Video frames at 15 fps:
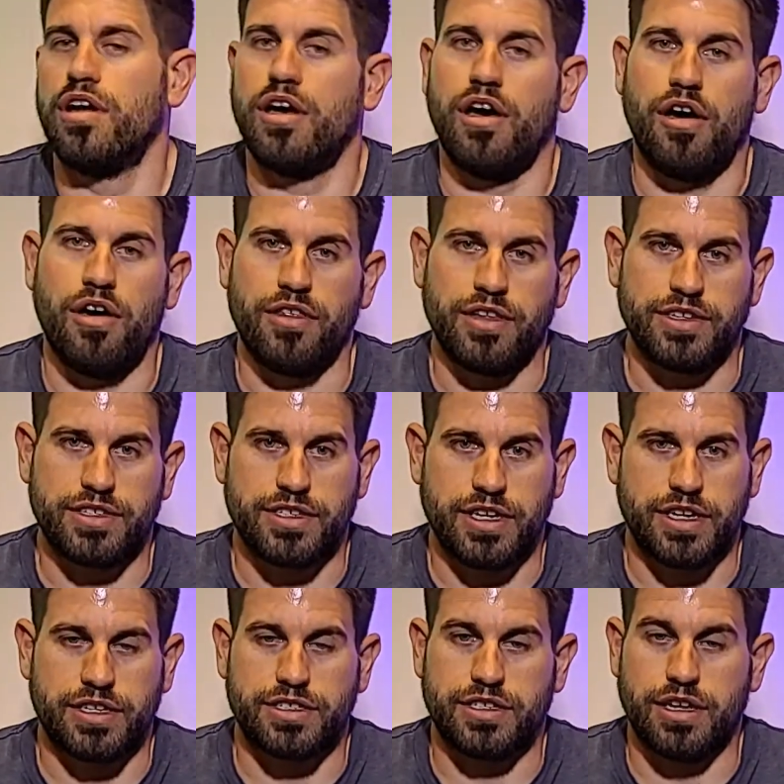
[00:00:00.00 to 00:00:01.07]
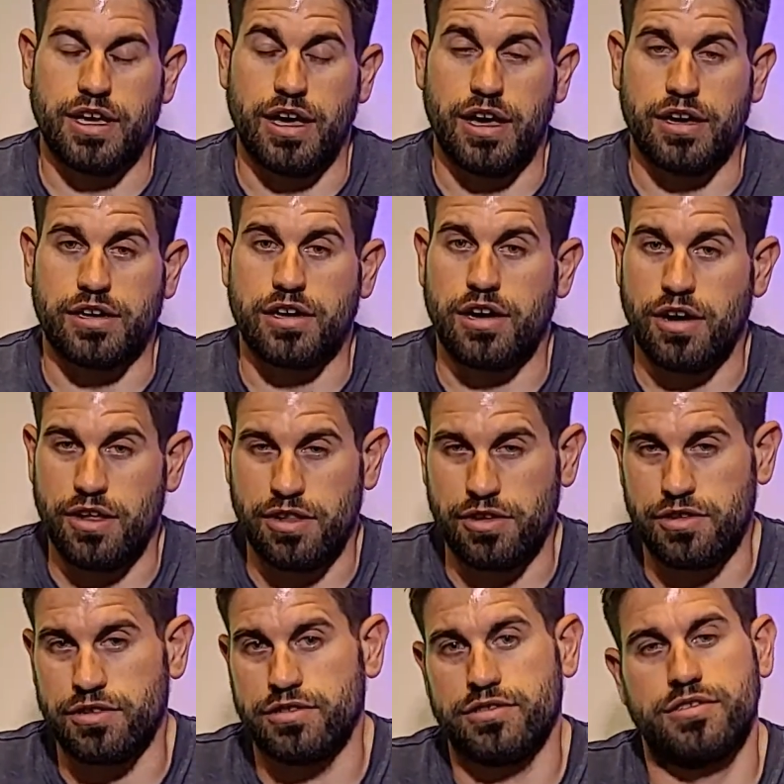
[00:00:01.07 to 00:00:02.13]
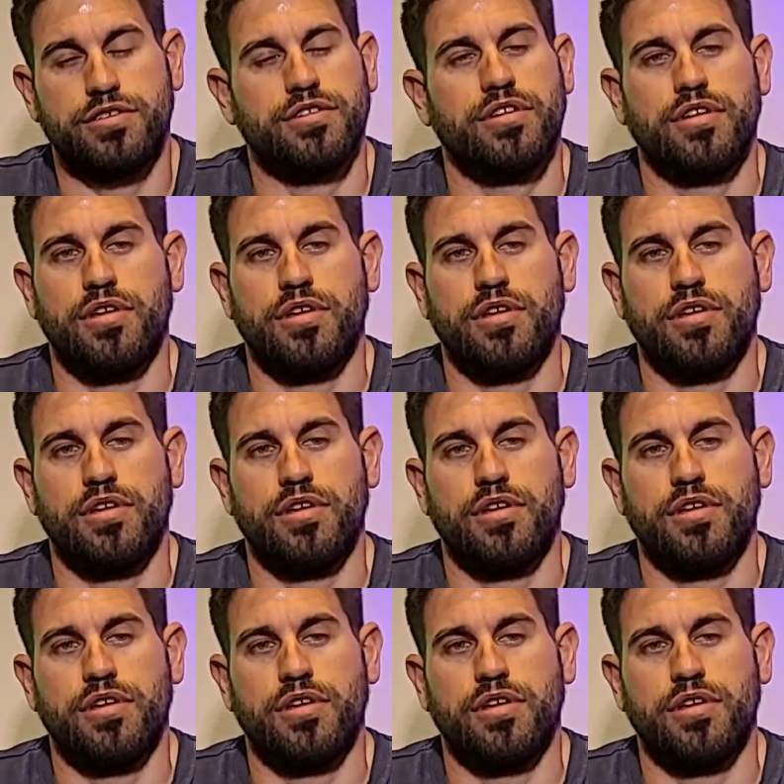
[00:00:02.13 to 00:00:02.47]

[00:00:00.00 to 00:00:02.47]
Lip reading: all the 6 colors,